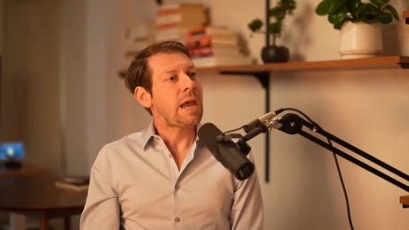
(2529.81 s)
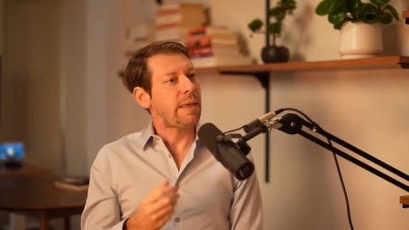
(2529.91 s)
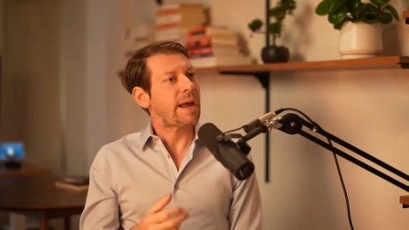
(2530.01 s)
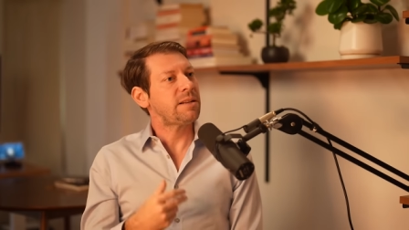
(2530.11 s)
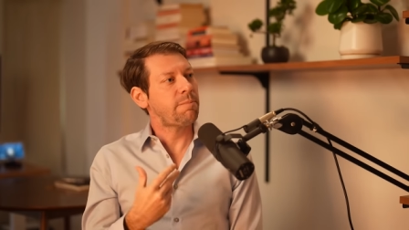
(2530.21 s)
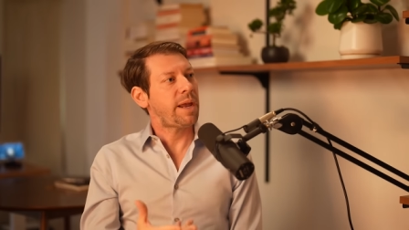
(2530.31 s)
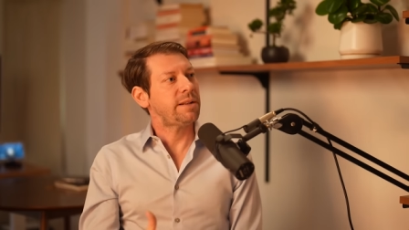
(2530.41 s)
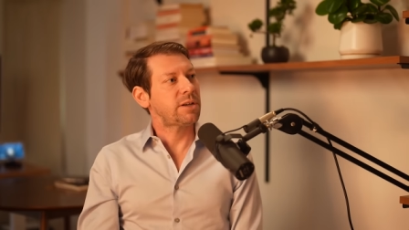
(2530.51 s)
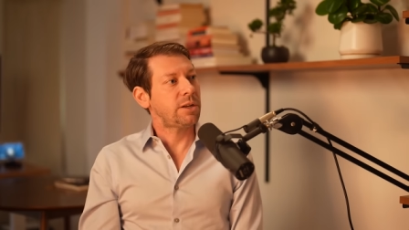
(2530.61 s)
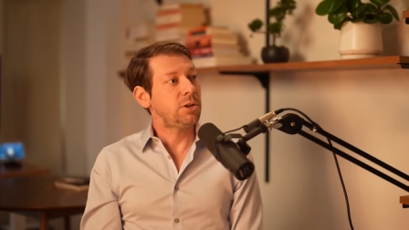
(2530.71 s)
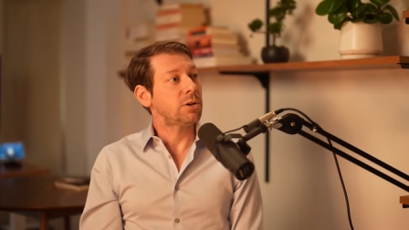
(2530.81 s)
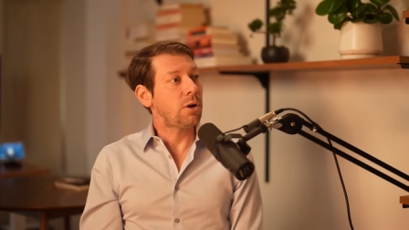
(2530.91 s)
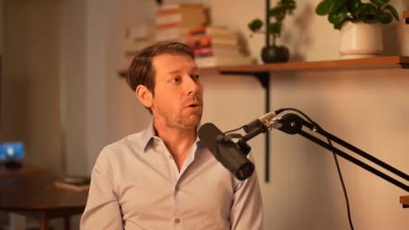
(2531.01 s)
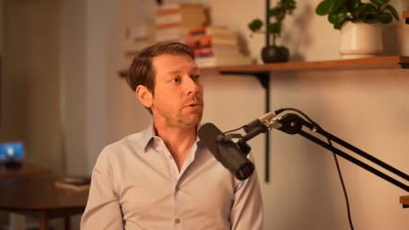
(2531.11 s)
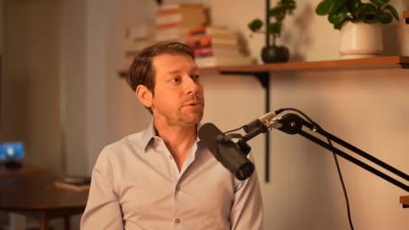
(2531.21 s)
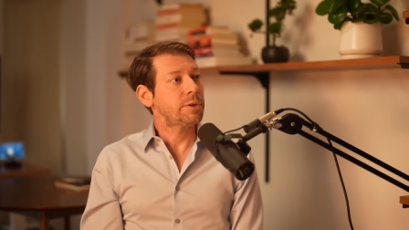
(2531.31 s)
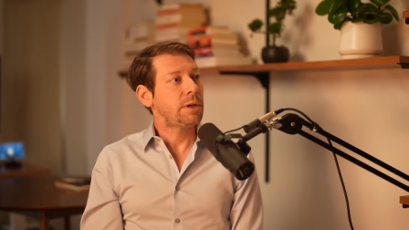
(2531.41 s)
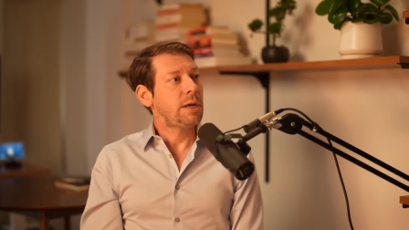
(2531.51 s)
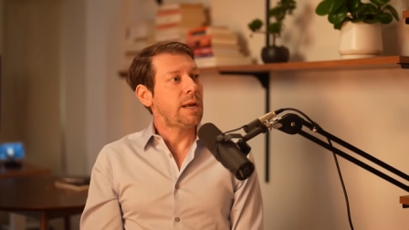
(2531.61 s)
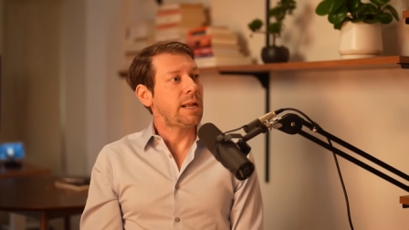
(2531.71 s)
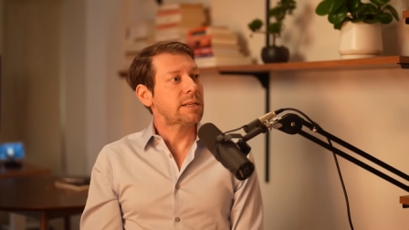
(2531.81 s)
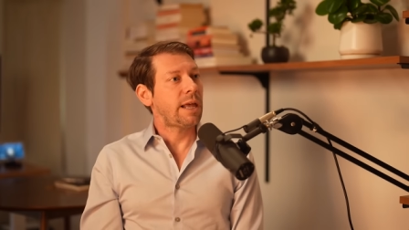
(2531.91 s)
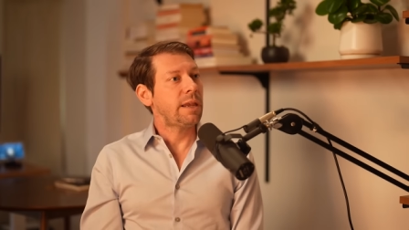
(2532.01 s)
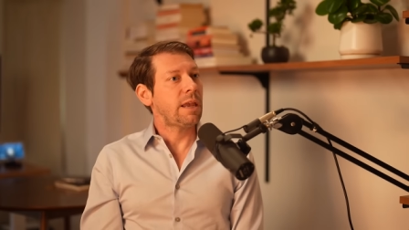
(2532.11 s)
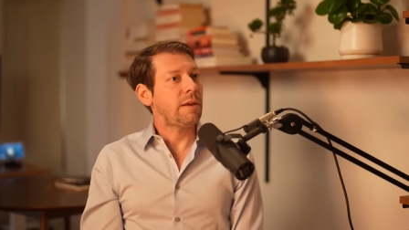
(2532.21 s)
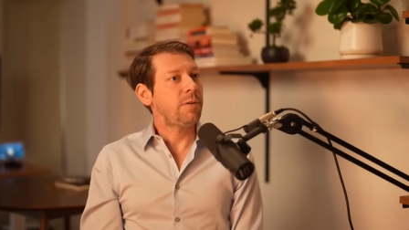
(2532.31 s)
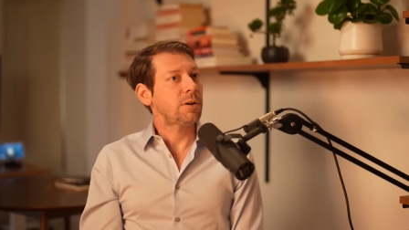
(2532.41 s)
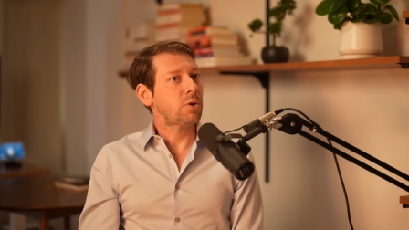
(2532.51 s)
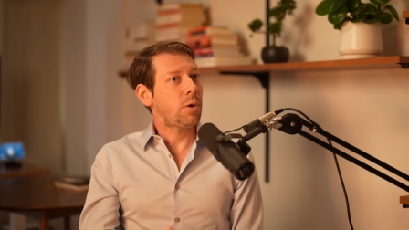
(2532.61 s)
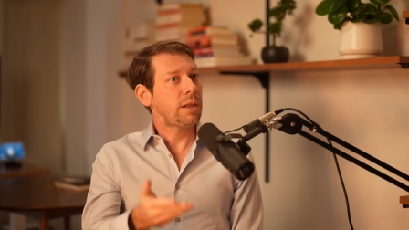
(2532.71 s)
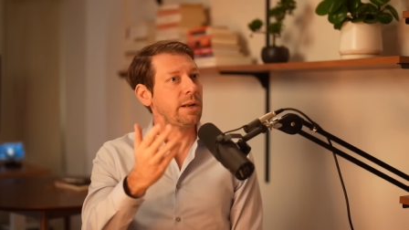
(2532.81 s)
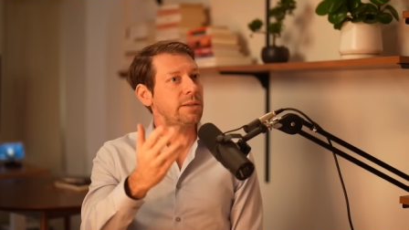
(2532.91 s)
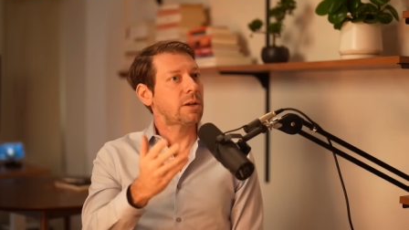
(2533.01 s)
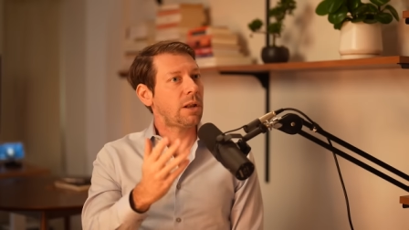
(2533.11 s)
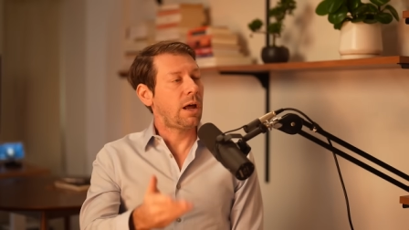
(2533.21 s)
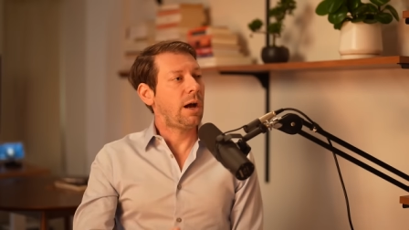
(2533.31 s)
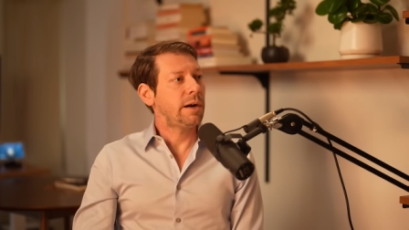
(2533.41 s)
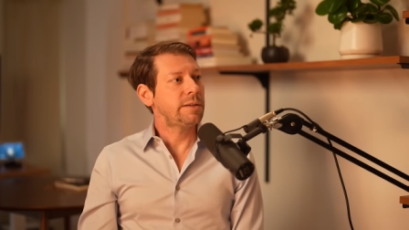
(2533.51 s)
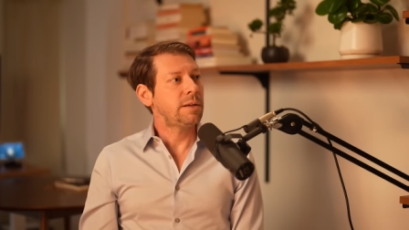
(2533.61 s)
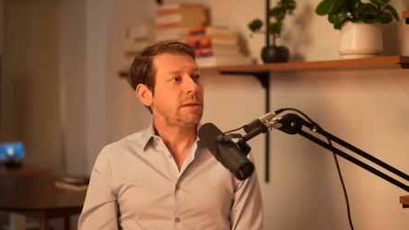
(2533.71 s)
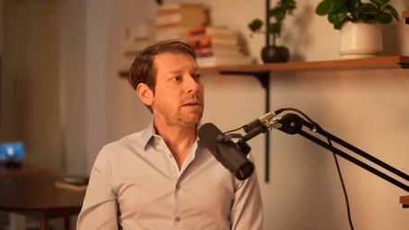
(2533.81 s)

And that depends on your goals. It's like if your toilet is clogged,